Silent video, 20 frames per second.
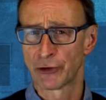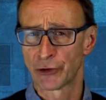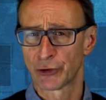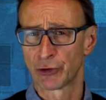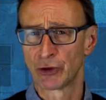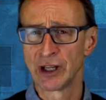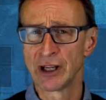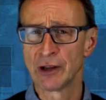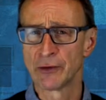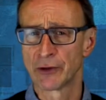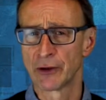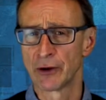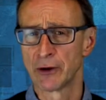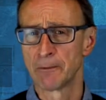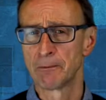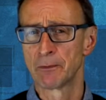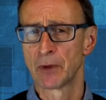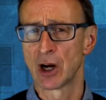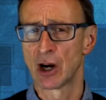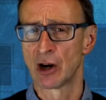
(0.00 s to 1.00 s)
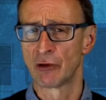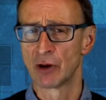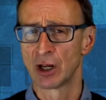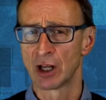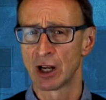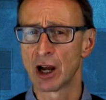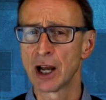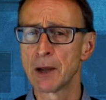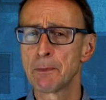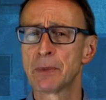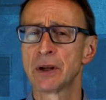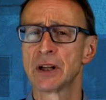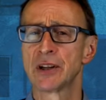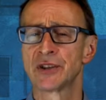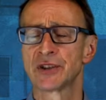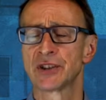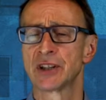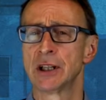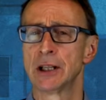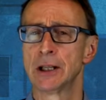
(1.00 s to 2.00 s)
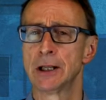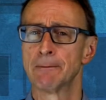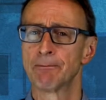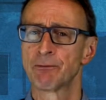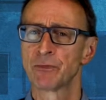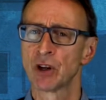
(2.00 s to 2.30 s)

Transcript: three of them are reliability,